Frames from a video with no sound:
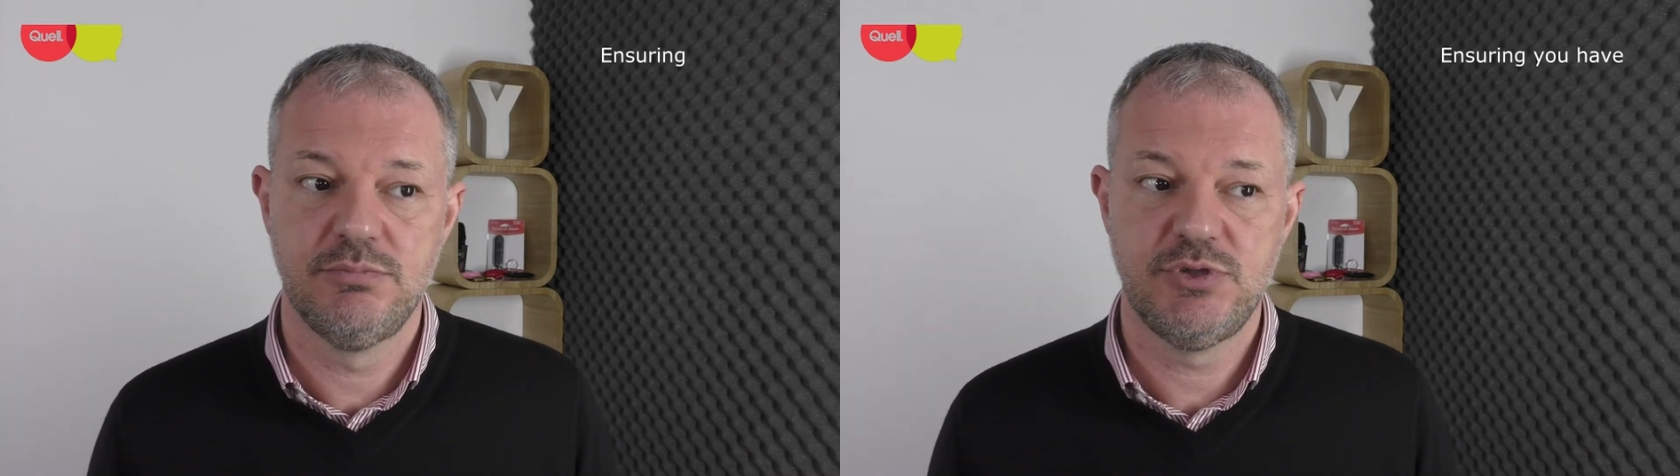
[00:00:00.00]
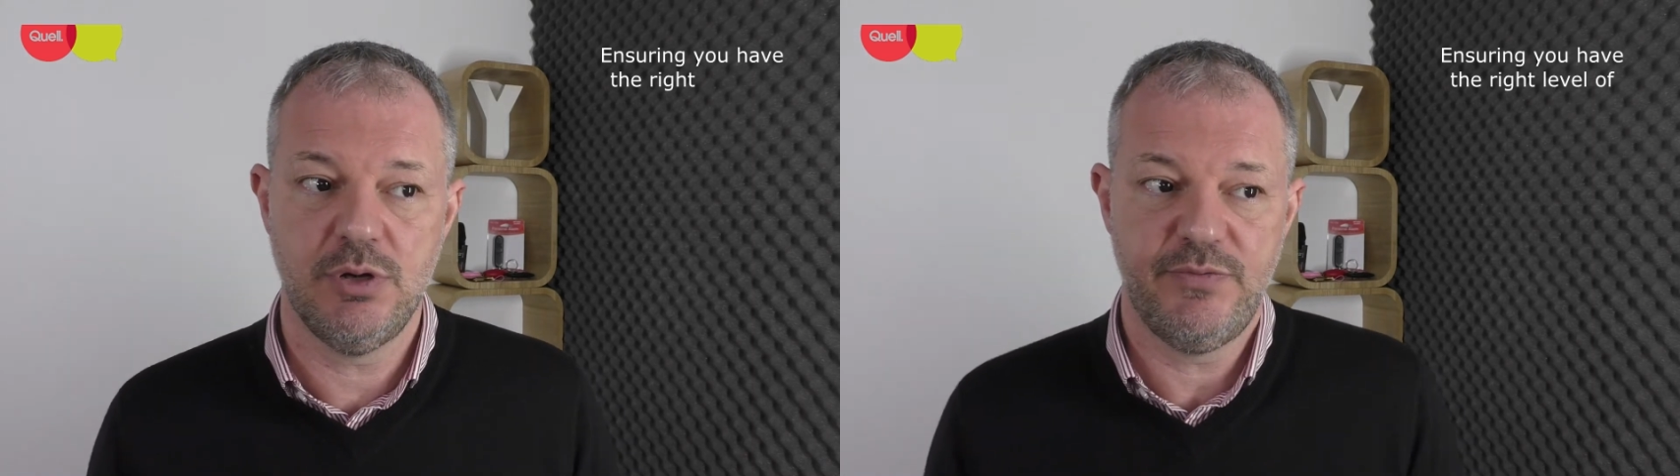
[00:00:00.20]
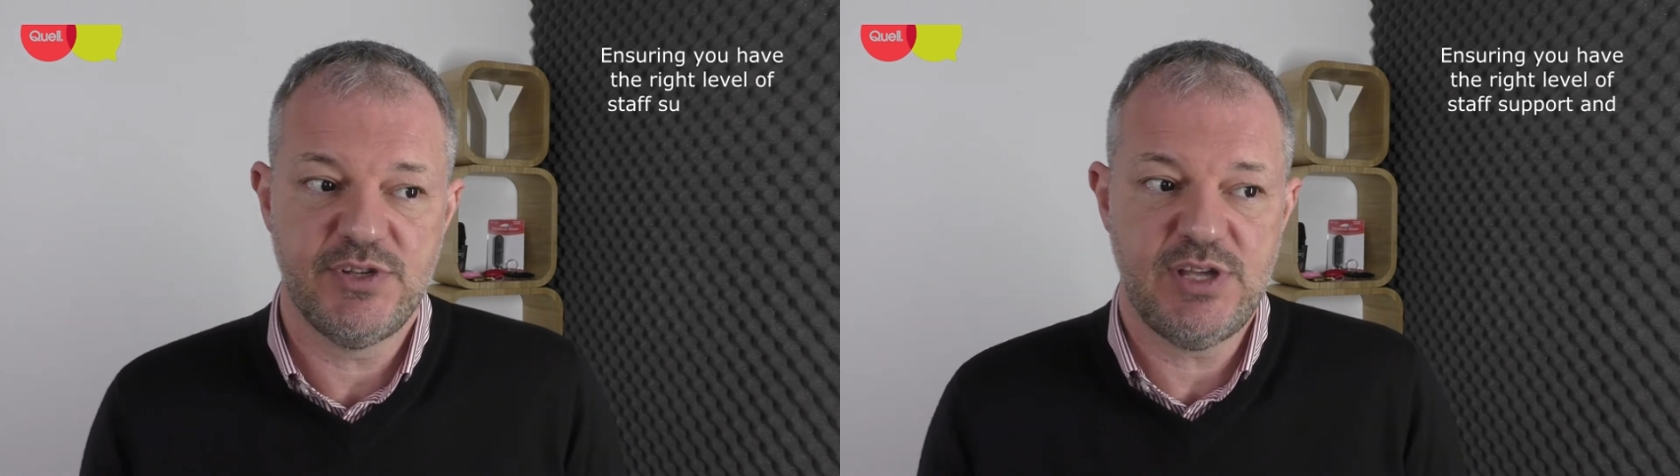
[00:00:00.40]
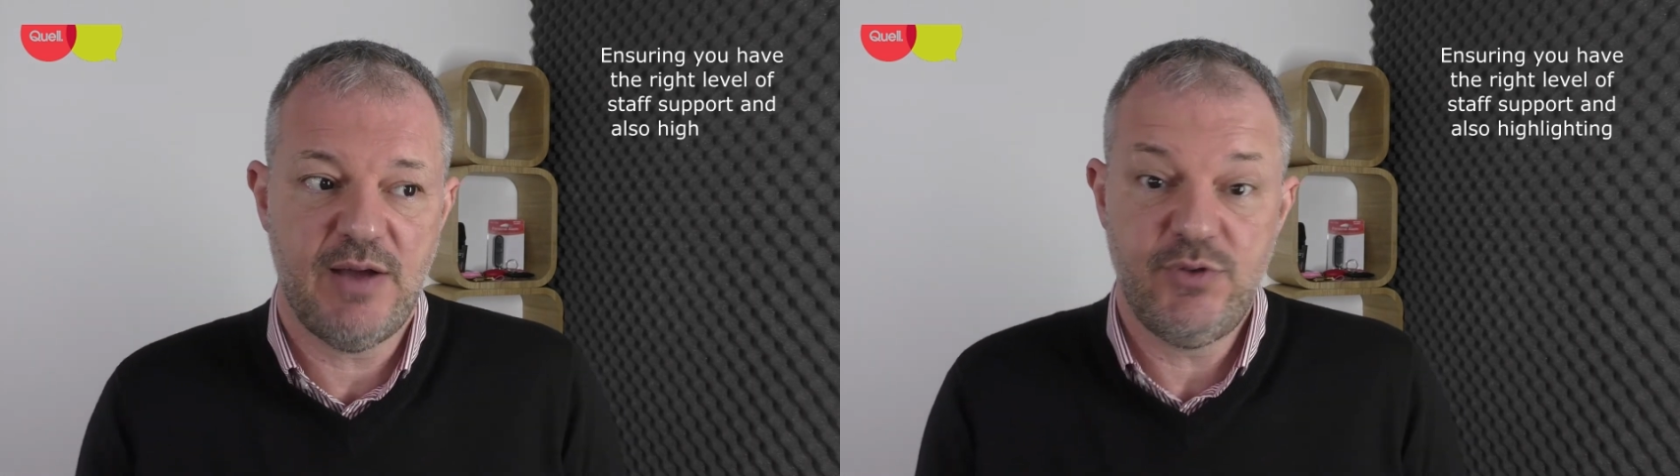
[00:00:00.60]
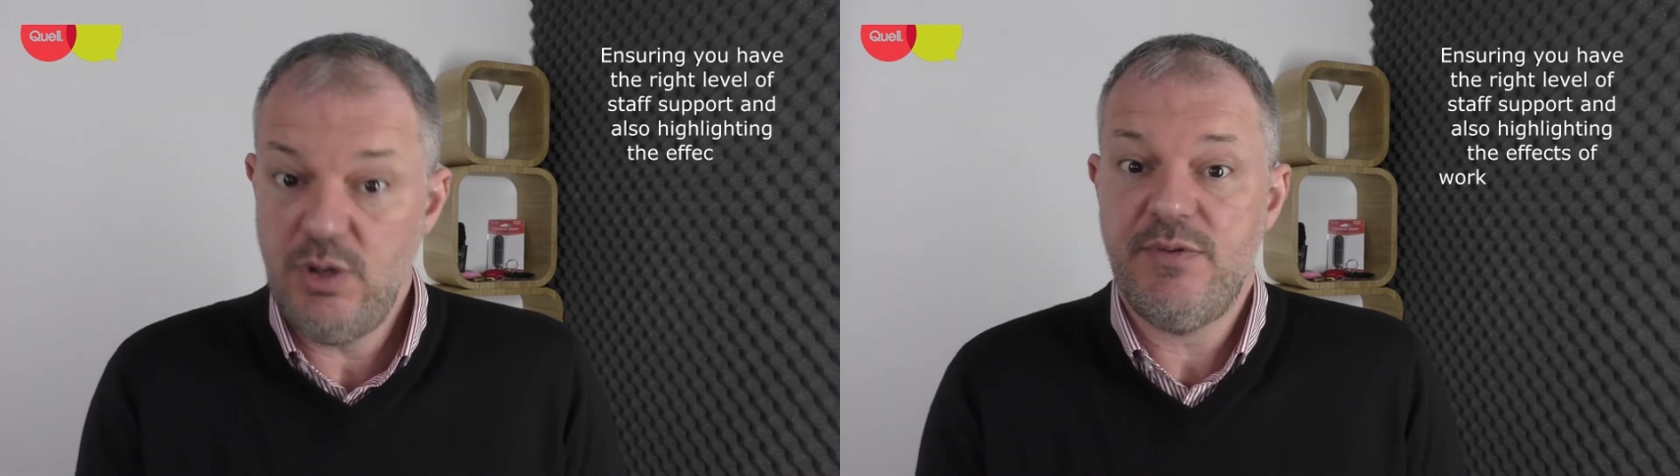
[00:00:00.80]
So if the
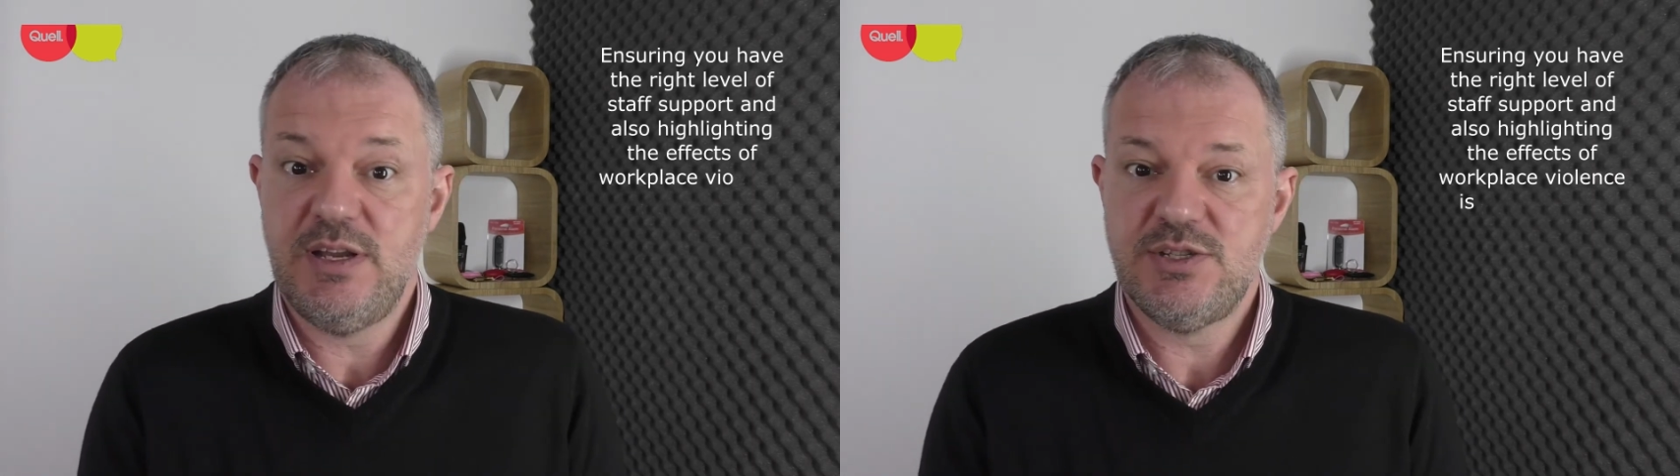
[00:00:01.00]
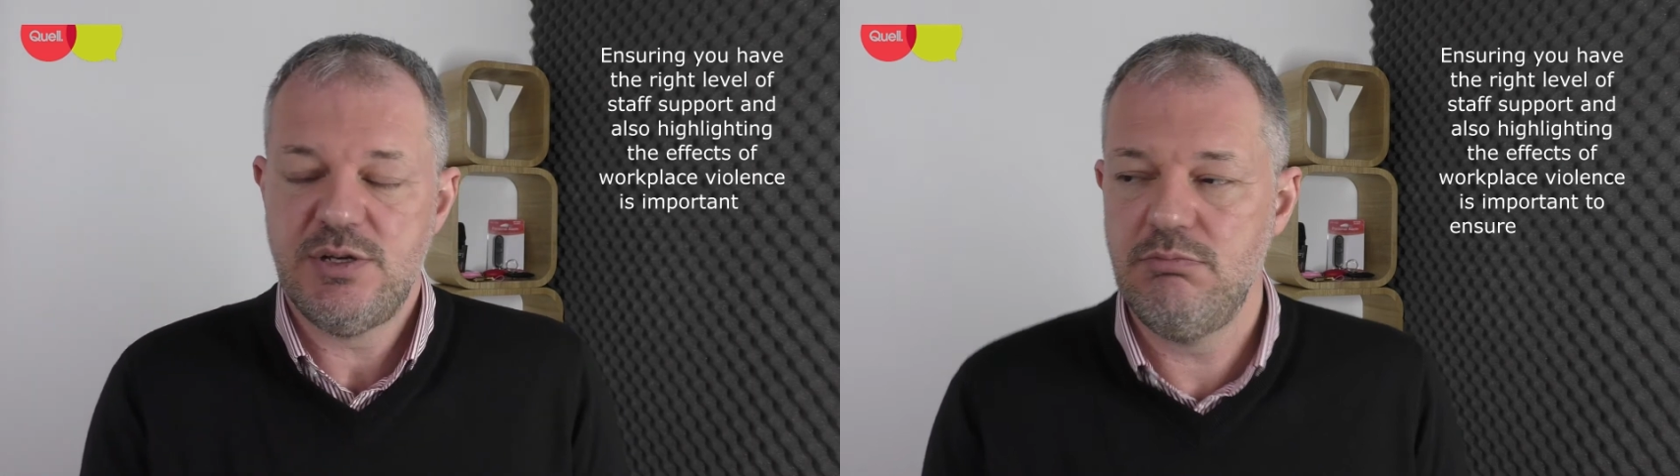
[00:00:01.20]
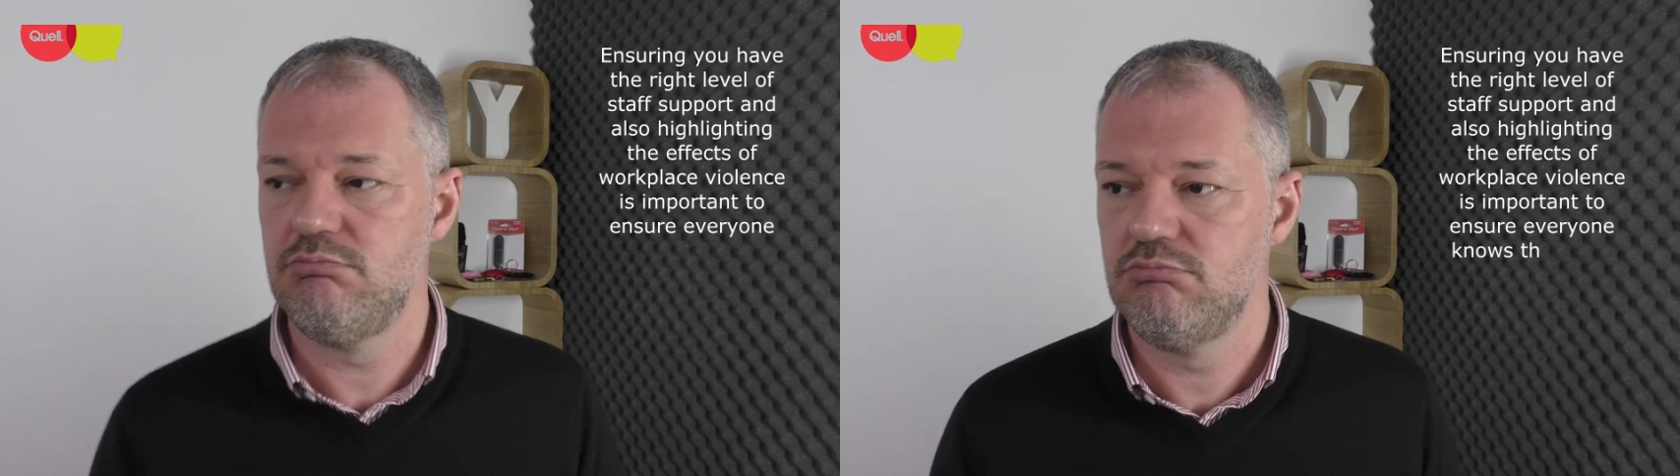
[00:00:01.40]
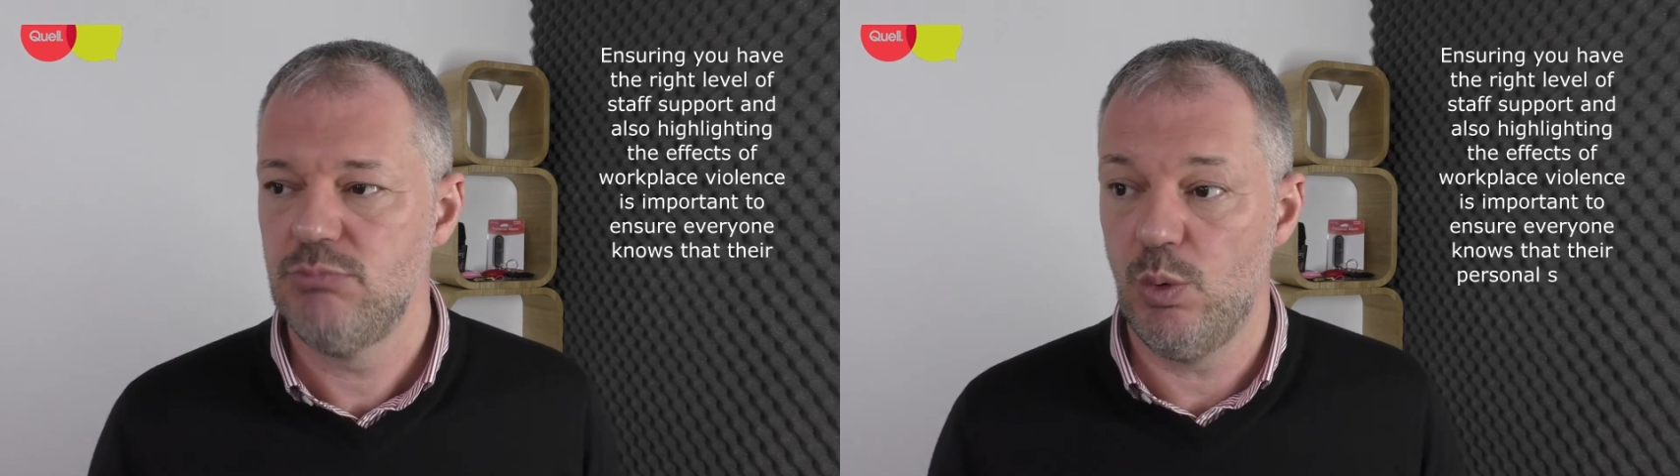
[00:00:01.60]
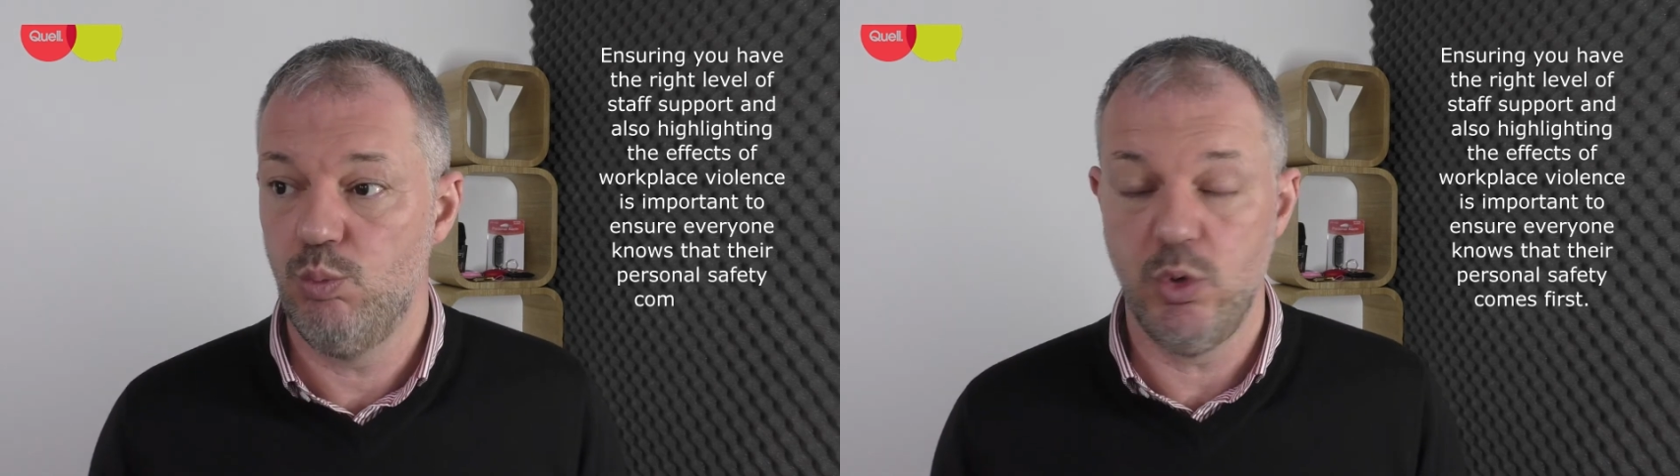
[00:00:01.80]
staff do have an incident,
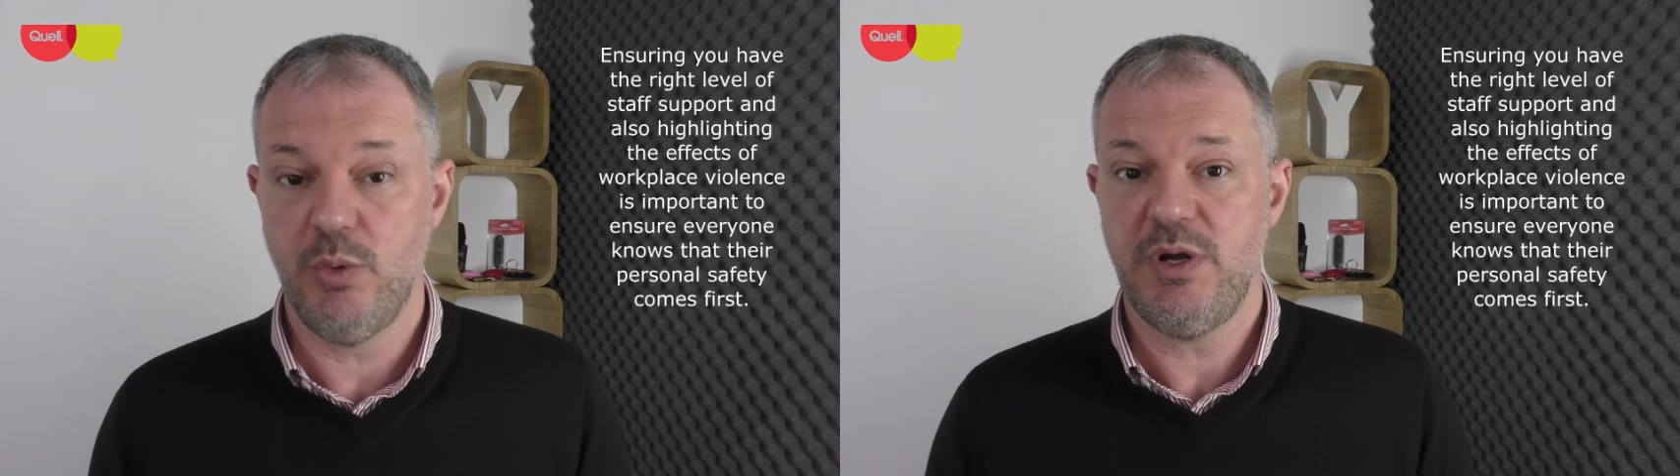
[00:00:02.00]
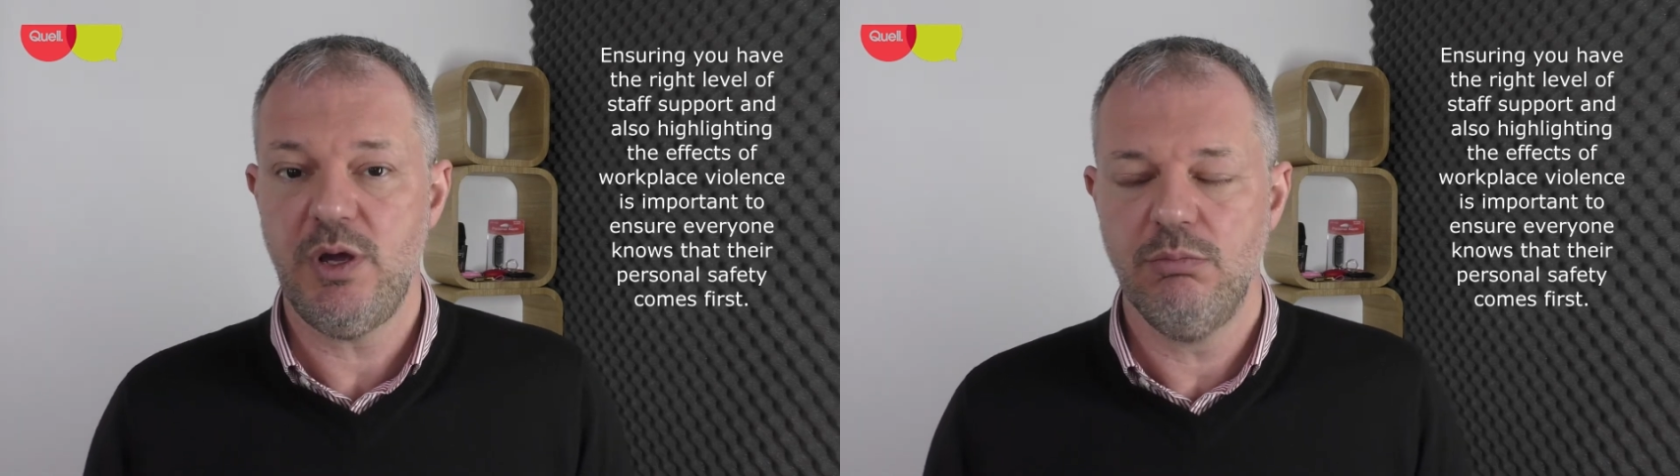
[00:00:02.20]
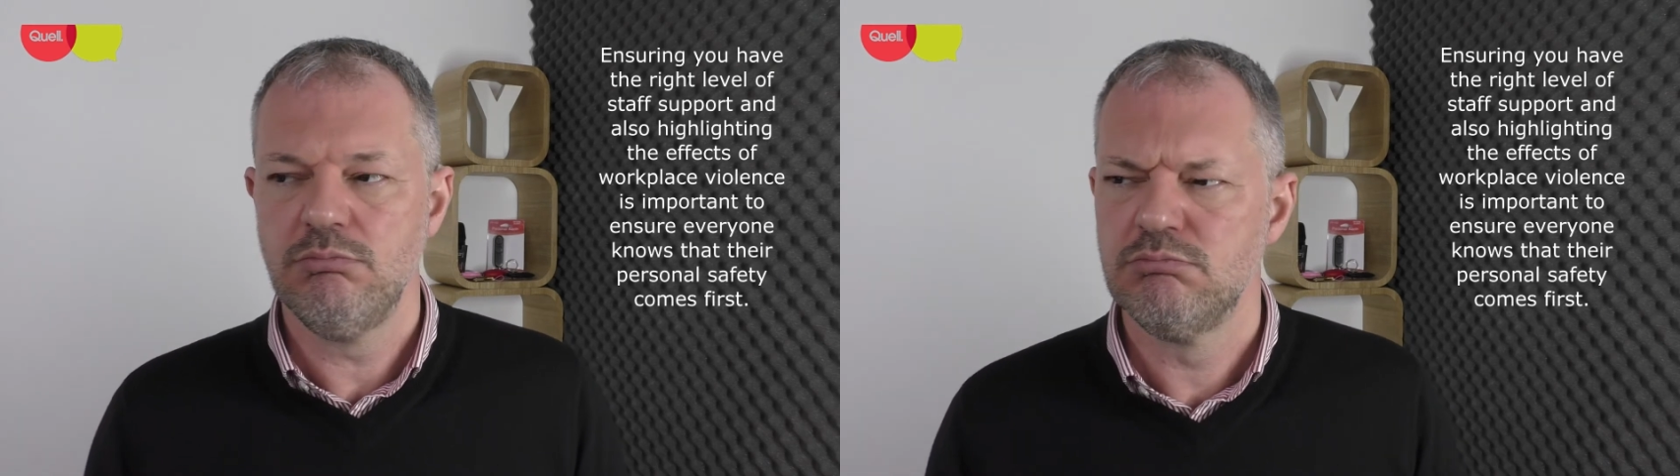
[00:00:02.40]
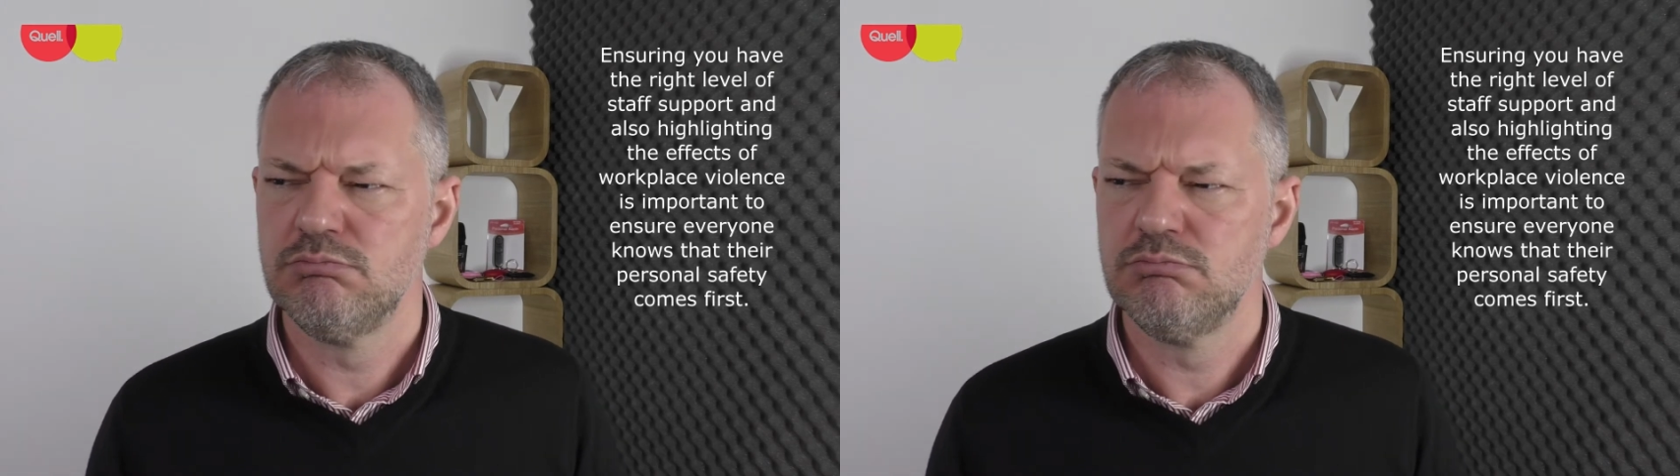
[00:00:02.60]
well, what do we do?